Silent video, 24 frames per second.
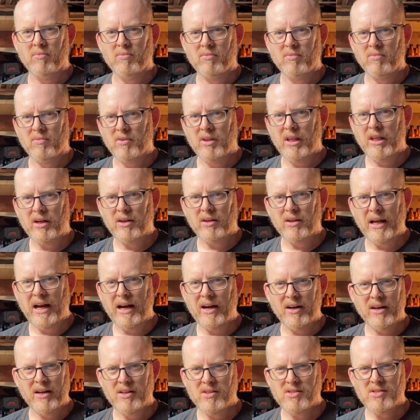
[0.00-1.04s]
little
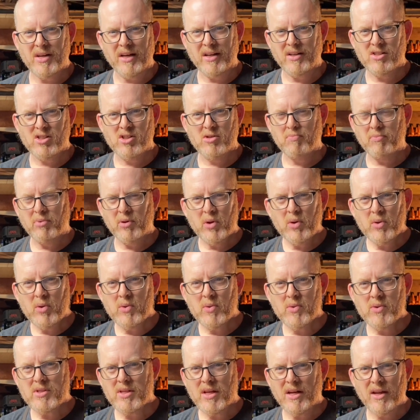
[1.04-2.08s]
areas like
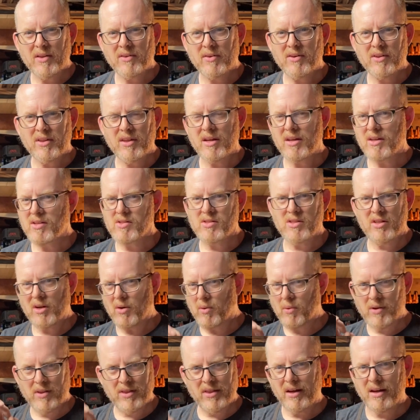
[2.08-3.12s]
sprues and other things, you know,
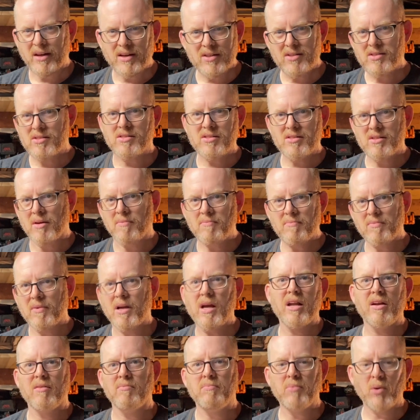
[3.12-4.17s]
with like some
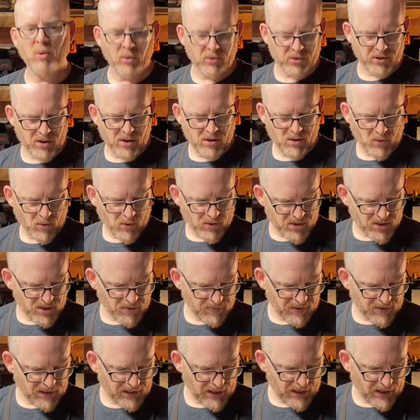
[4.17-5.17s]
kind of bolt or something like